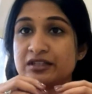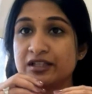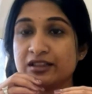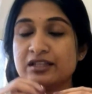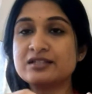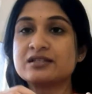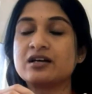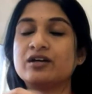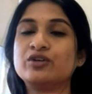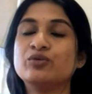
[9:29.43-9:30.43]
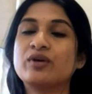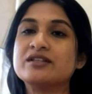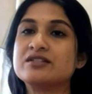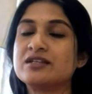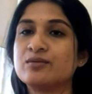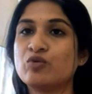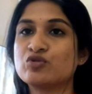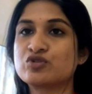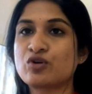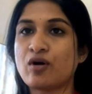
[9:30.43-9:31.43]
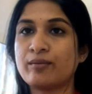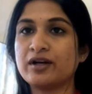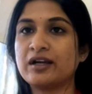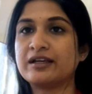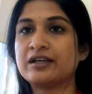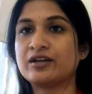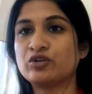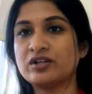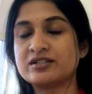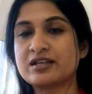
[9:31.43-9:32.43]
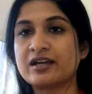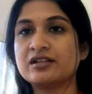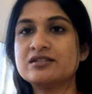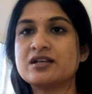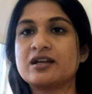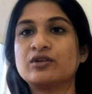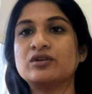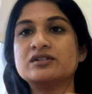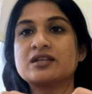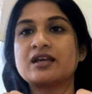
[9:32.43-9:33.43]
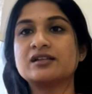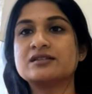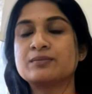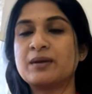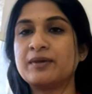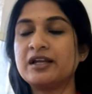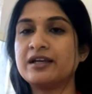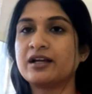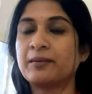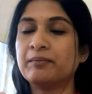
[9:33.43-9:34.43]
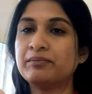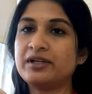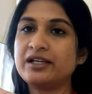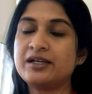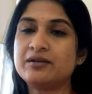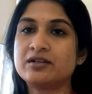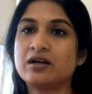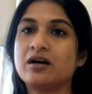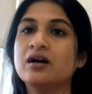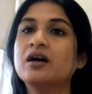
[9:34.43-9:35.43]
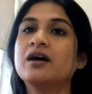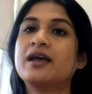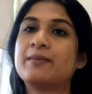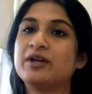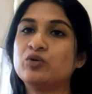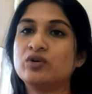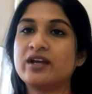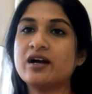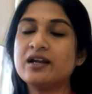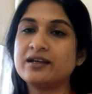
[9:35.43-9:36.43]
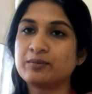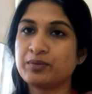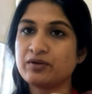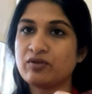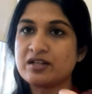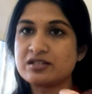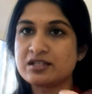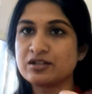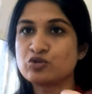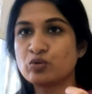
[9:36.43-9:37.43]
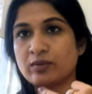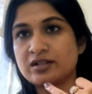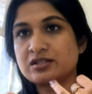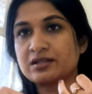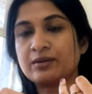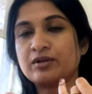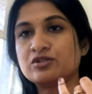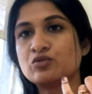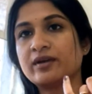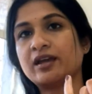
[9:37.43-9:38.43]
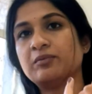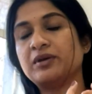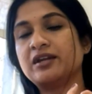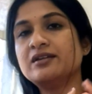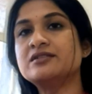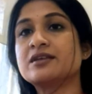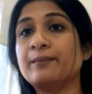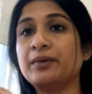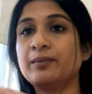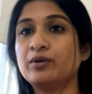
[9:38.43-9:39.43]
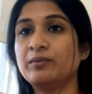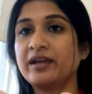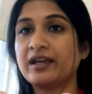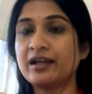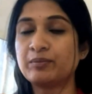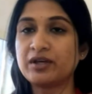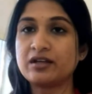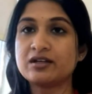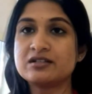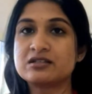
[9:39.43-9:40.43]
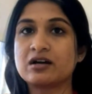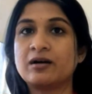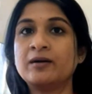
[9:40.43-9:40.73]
in this, you can see the most common like irregular cycles. The irregular cycles may be like complete amenorrhea, like once in 2 months, 3 months, you may get period. Some people may get periods